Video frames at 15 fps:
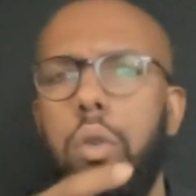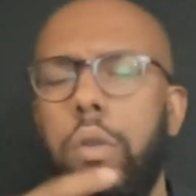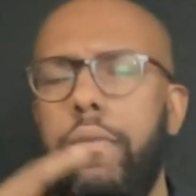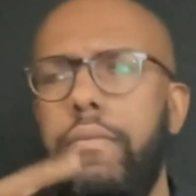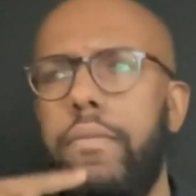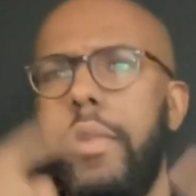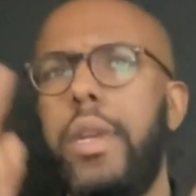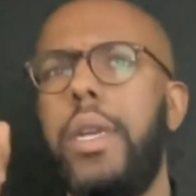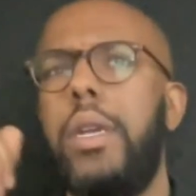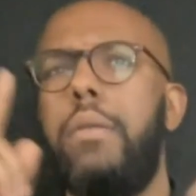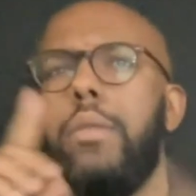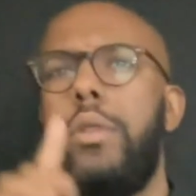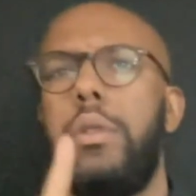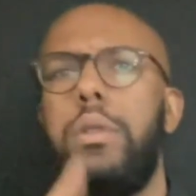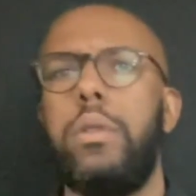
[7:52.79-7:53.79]
had the
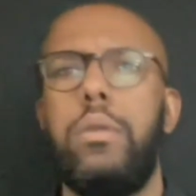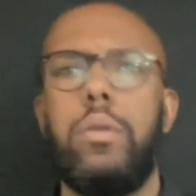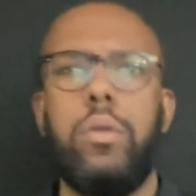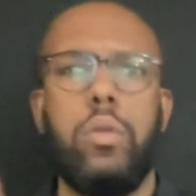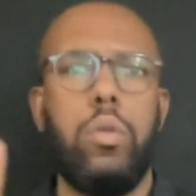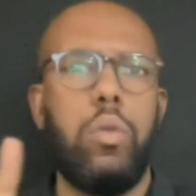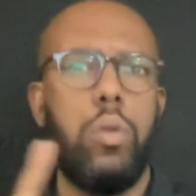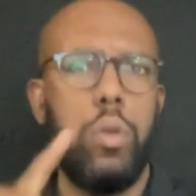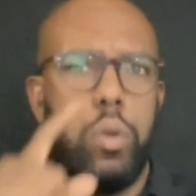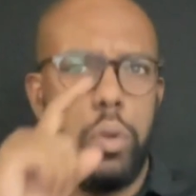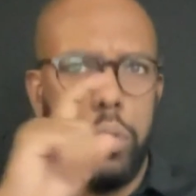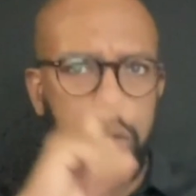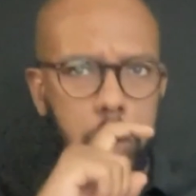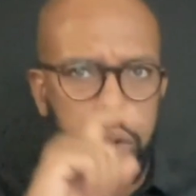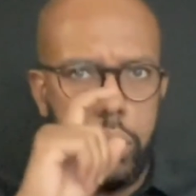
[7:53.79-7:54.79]
largest
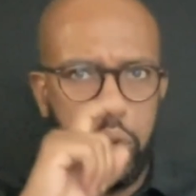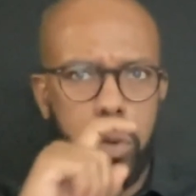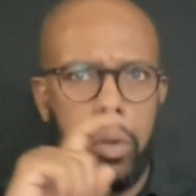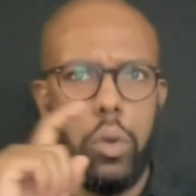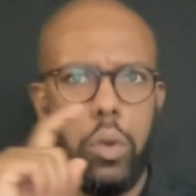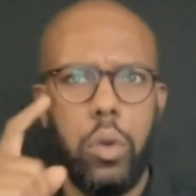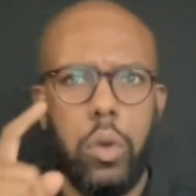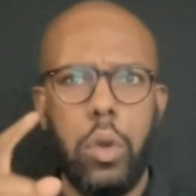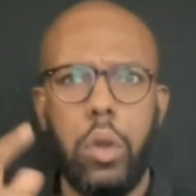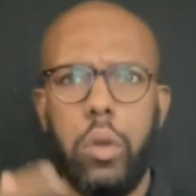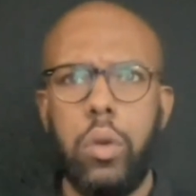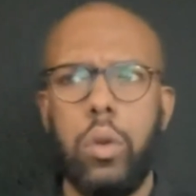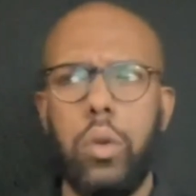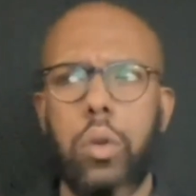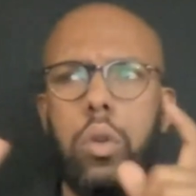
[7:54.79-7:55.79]
opening weekend
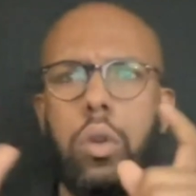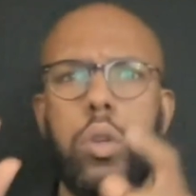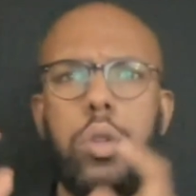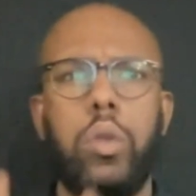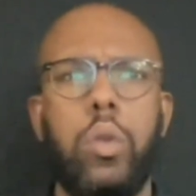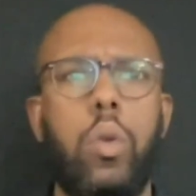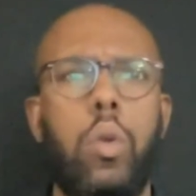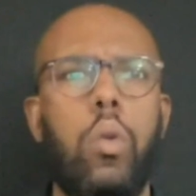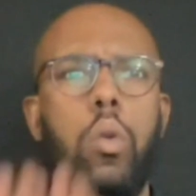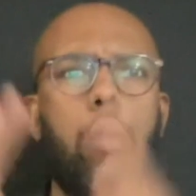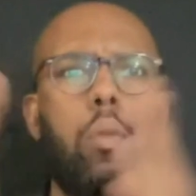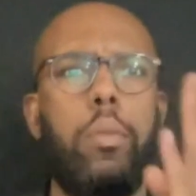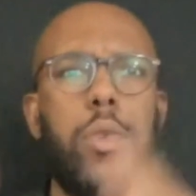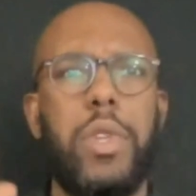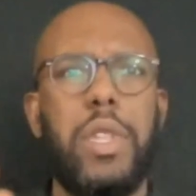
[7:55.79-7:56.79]
of any movie
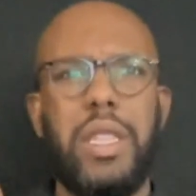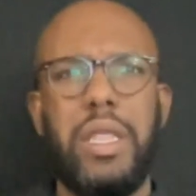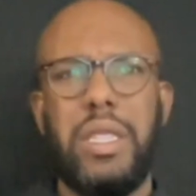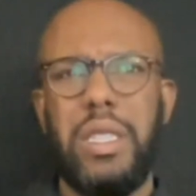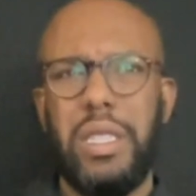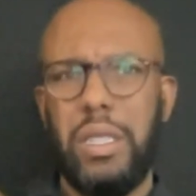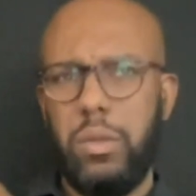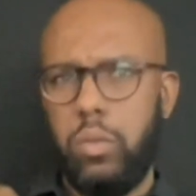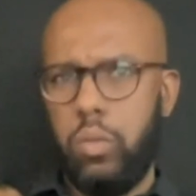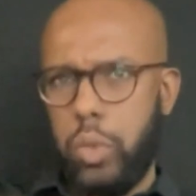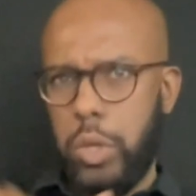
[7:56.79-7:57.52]
this year.